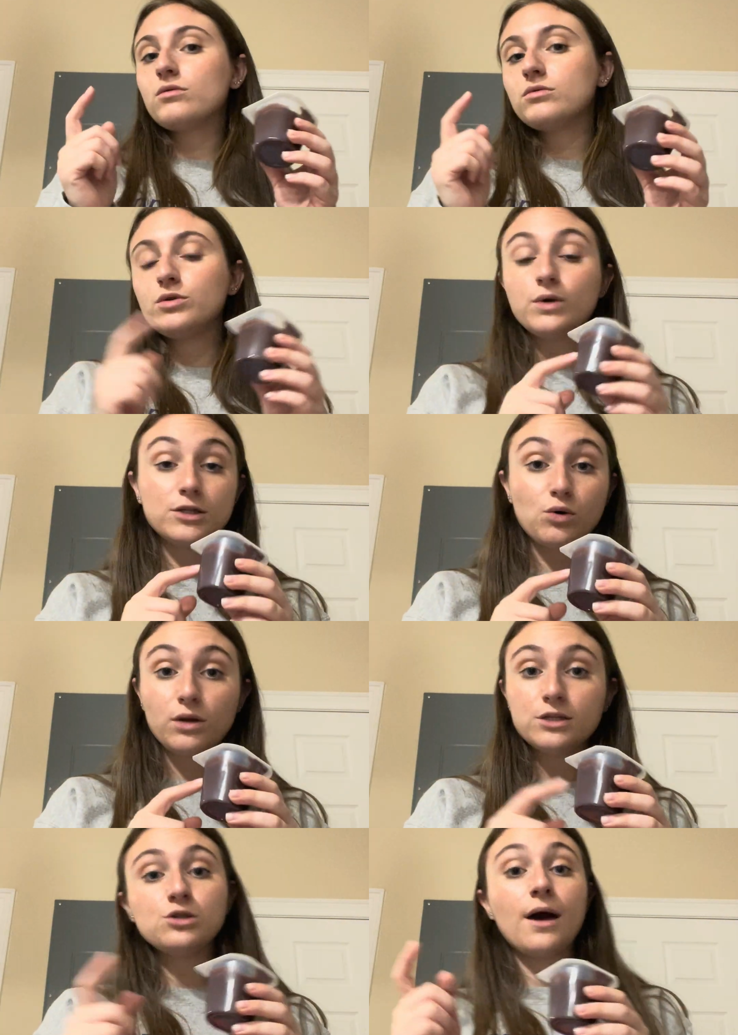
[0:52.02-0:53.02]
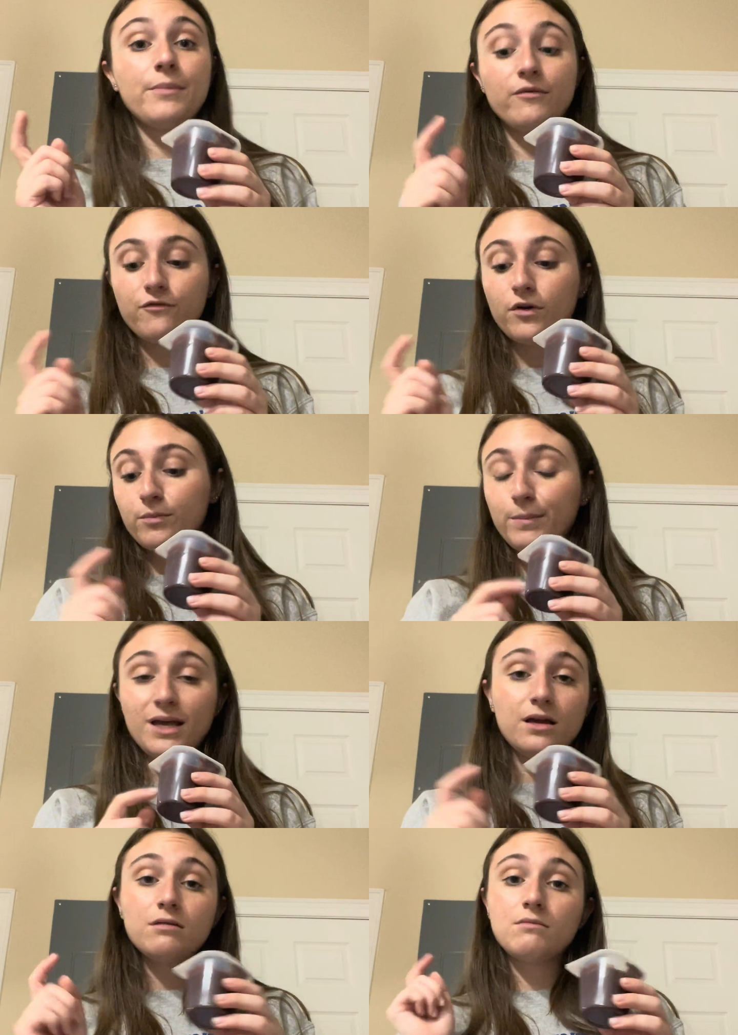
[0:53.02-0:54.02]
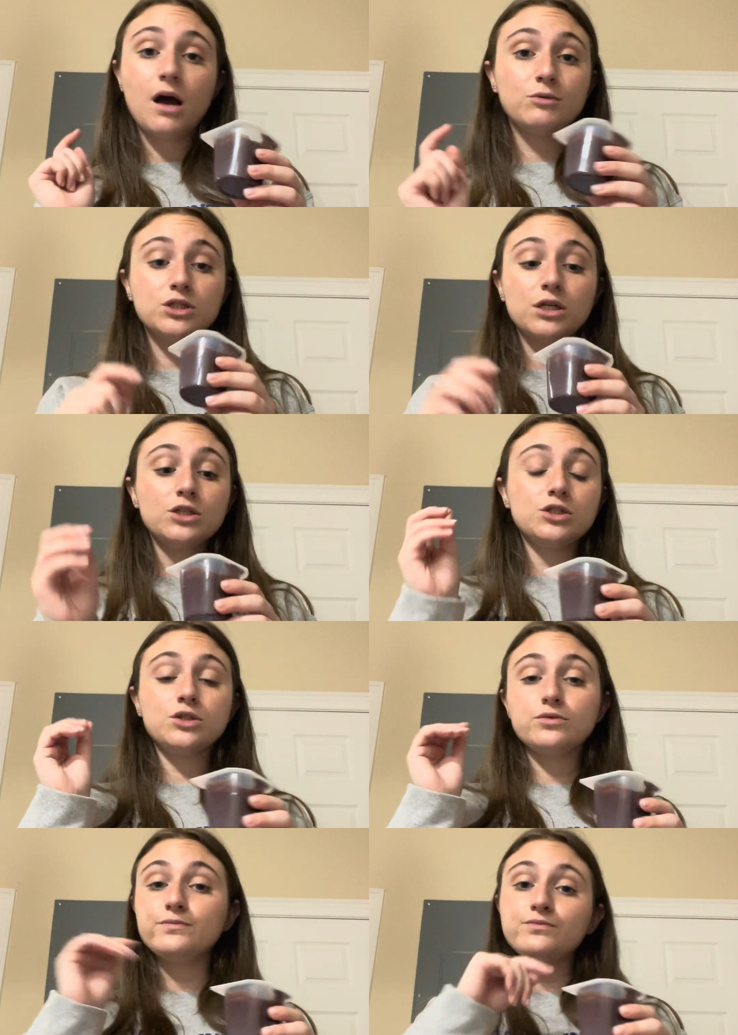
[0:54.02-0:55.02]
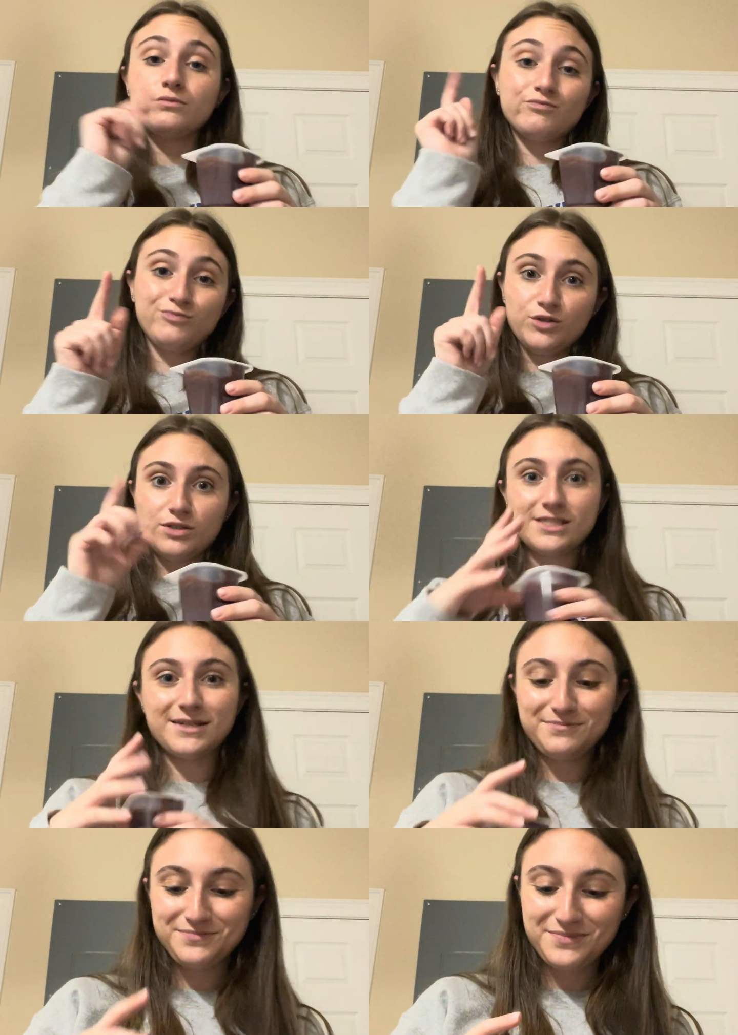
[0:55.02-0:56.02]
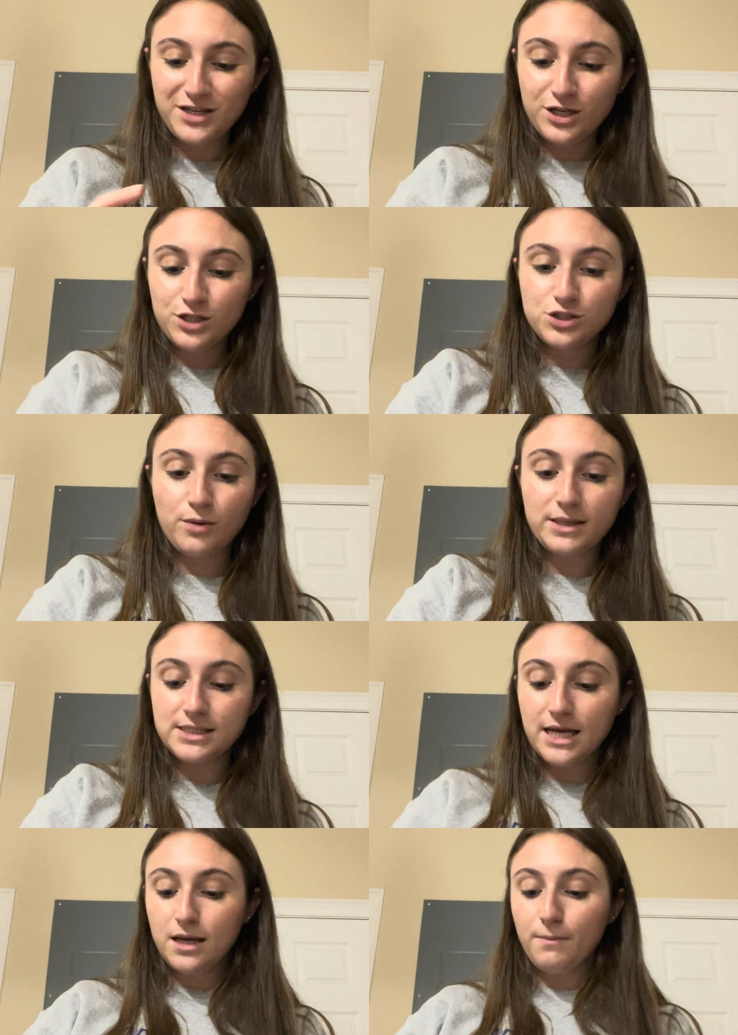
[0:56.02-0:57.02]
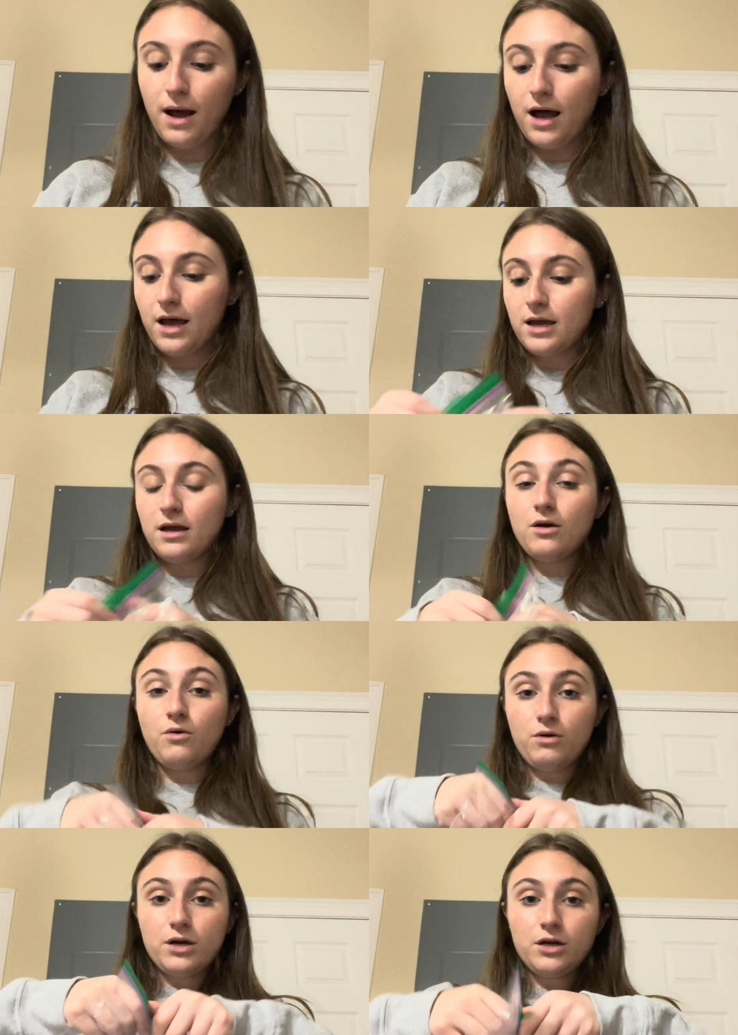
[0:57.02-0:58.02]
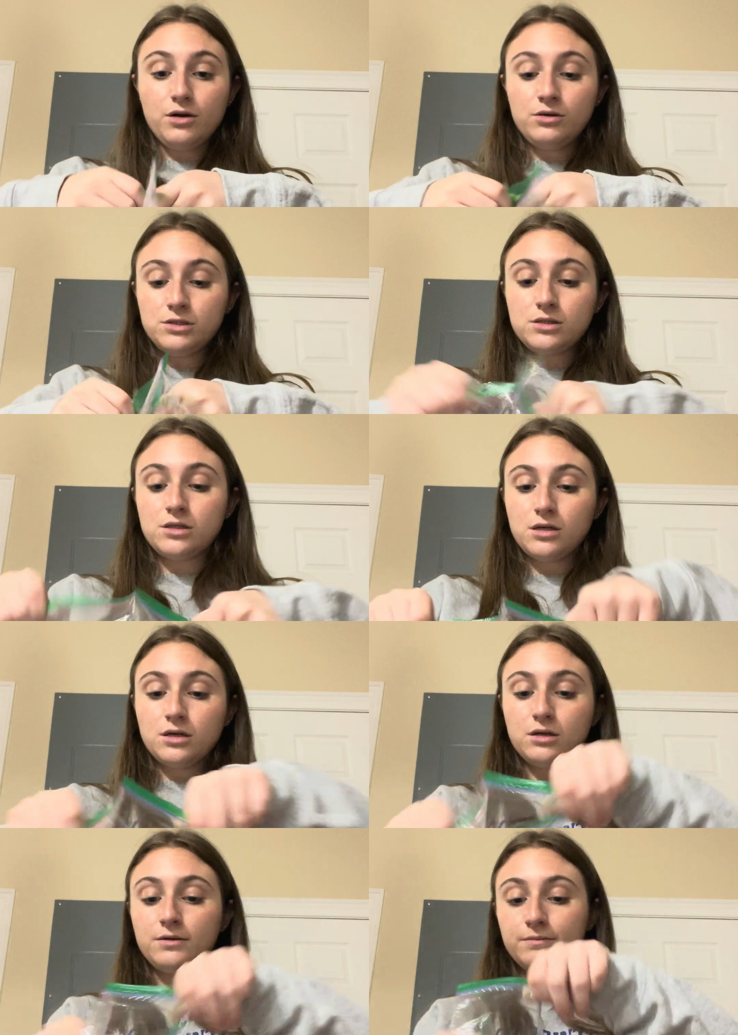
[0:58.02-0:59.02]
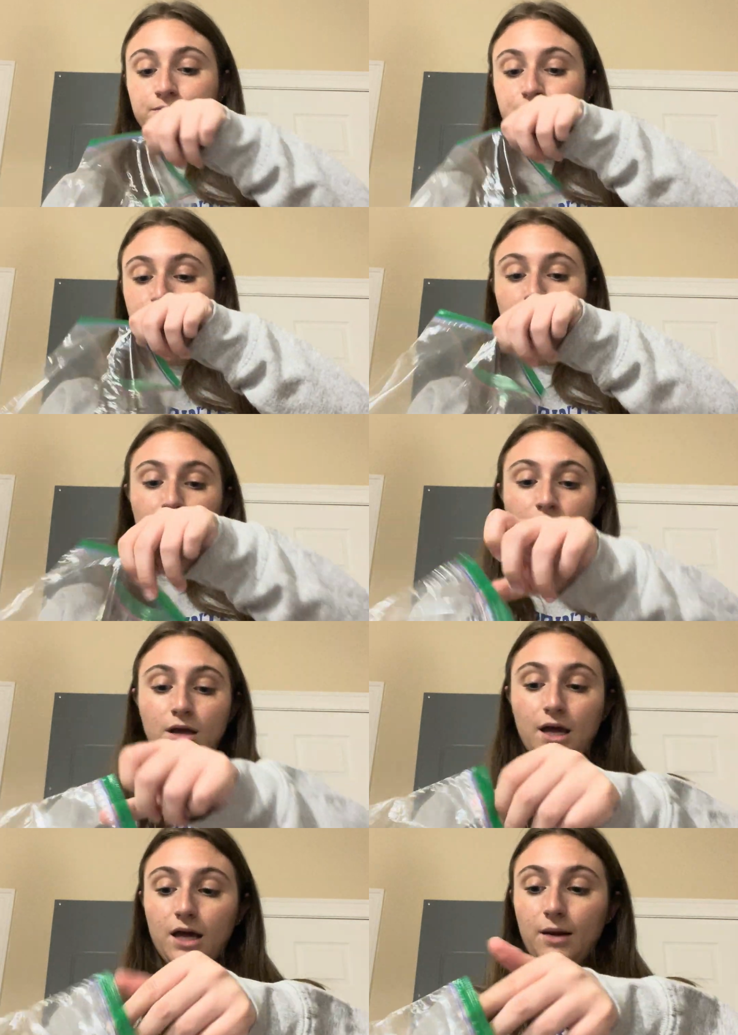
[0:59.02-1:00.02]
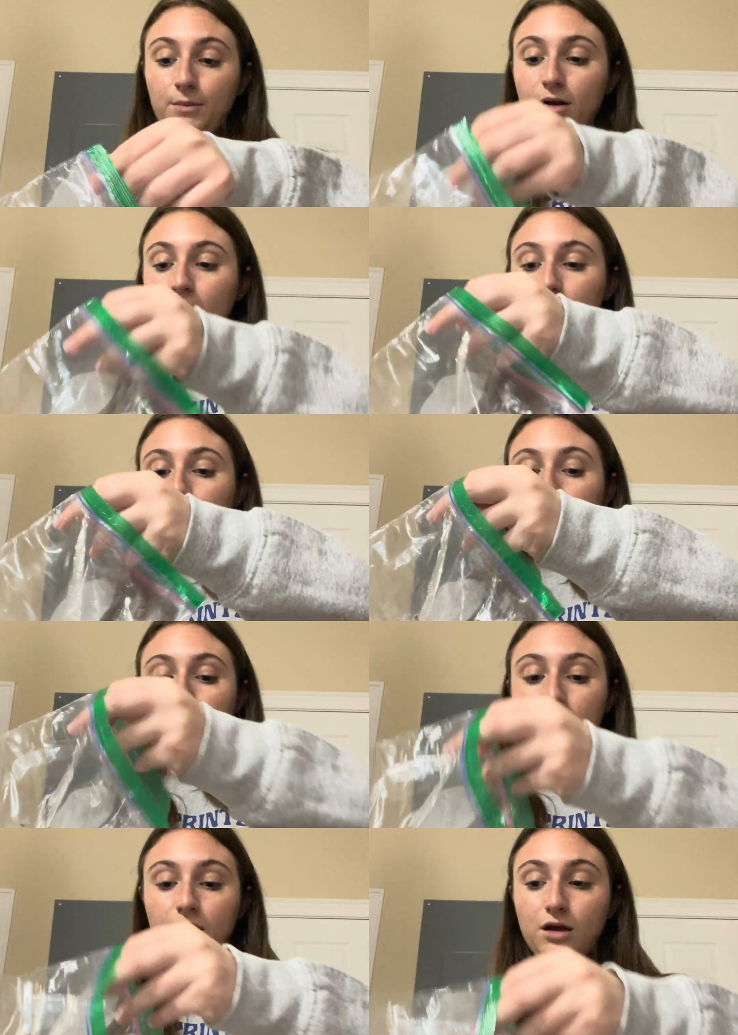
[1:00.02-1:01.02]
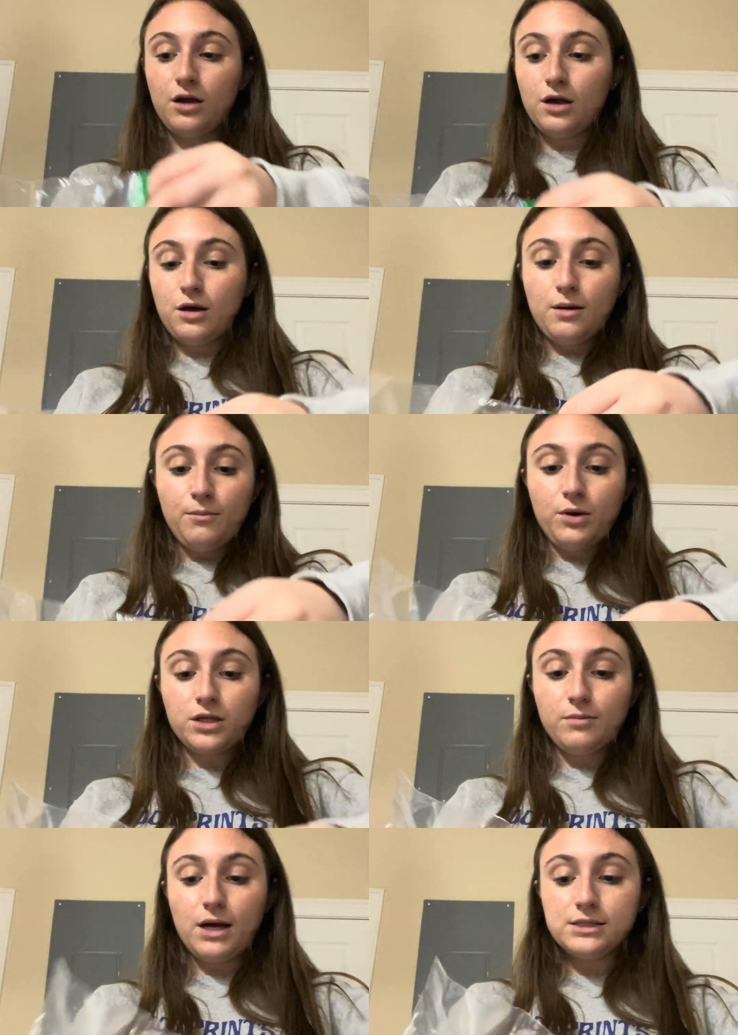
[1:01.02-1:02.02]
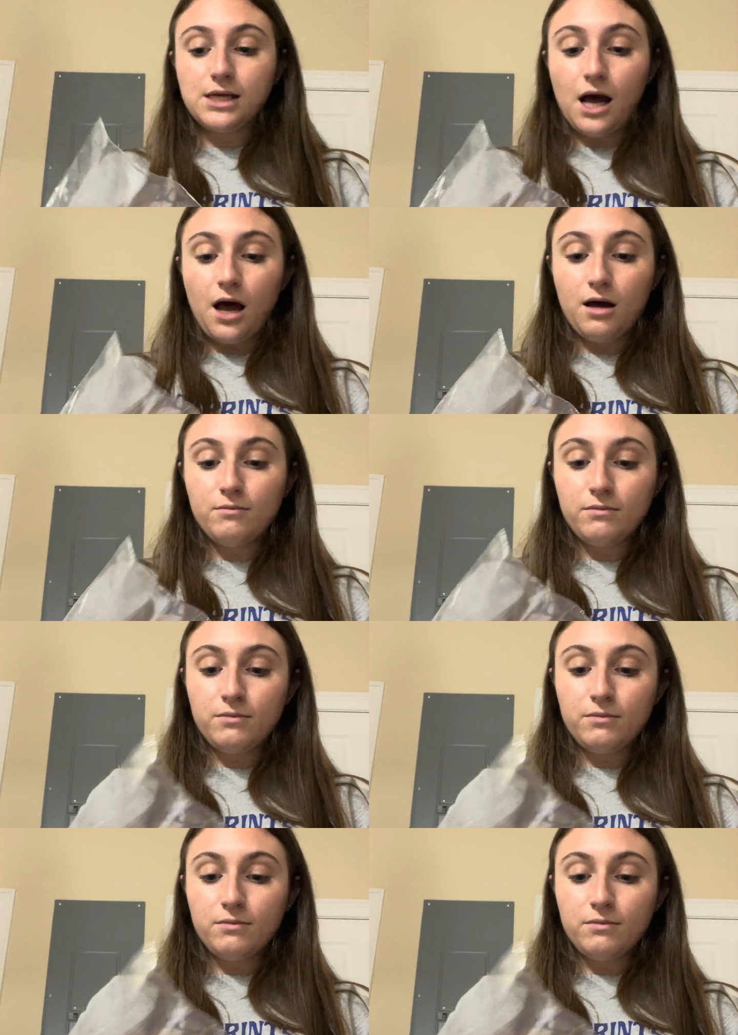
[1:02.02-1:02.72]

You can totally do that, but for me, I'm just gonna do, you'll see. So I'm gonna take my Oreos and I'm gonna put them on top.